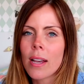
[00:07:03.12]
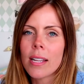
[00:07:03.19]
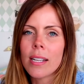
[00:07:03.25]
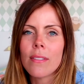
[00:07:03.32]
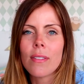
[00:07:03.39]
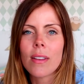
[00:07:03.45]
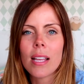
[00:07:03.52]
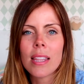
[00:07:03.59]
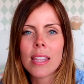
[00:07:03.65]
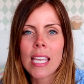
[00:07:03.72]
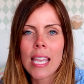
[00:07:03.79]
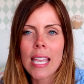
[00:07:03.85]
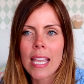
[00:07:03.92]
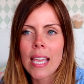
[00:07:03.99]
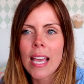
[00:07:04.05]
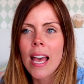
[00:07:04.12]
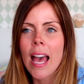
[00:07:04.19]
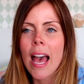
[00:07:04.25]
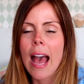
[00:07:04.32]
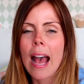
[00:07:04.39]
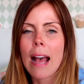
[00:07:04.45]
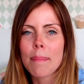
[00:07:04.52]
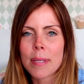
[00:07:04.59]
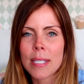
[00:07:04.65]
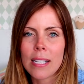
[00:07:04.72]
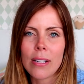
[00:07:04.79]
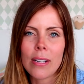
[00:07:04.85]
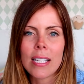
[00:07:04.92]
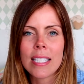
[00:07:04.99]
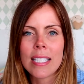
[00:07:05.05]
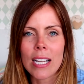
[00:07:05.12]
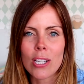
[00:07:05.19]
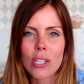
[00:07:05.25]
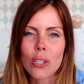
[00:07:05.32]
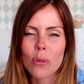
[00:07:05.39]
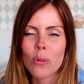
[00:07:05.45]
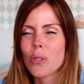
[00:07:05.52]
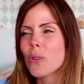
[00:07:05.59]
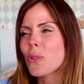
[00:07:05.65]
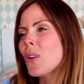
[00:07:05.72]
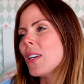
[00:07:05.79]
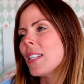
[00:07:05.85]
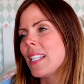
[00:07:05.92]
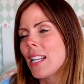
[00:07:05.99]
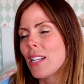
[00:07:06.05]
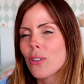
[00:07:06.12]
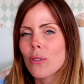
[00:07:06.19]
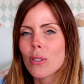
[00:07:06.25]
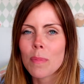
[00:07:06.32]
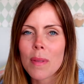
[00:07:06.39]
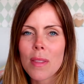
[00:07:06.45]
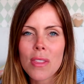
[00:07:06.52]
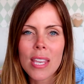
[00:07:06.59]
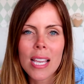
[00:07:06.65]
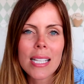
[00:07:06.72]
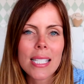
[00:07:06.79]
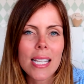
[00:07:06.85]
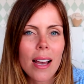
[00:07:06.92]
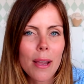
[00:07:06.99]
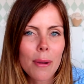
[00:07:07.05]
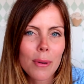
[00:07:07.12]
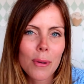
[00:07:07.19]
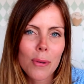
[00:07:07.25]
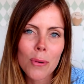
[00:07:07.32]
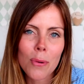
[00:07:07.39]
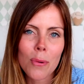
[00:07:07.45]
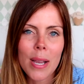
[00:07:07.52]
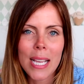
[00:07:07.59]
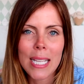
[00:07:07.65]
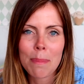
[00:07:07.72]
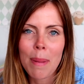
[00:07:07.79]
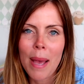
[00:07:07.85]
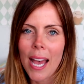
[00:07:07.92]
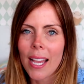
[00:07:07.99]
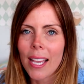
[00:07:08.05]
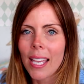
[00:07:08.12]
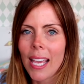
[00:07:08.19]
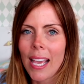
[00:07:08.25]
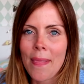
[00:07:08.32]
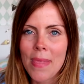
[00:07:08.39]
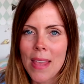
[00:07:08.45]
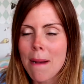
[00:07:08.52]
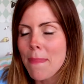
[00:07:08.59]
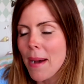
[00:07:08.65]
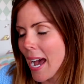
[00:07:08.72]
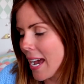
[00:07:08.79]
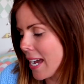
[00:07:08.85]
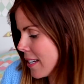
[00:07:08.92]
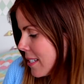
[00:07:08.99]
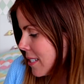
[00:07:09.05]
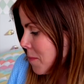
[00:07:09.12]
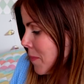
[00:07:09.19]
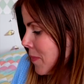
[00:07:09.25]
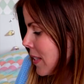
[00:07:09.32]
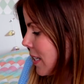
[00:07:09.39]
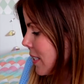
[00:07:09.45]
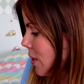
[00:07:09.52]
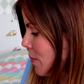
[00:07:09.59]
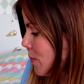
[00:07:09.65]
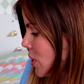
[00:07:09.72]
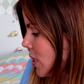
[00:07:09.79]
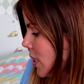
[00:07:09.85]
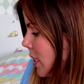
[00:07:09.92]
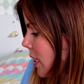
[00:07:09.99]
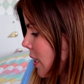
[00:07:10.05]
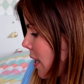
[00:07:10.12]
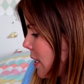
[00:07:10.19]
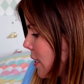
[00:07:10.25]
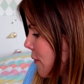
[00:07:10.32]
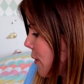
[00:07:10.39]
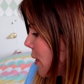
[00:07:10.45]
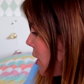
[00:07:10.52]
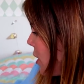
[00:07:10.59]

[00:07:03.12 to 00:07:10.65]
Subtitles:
kind of the absolute essentials, or not essentials, but the things that I will always pack in their bags. So I'm just going to kind of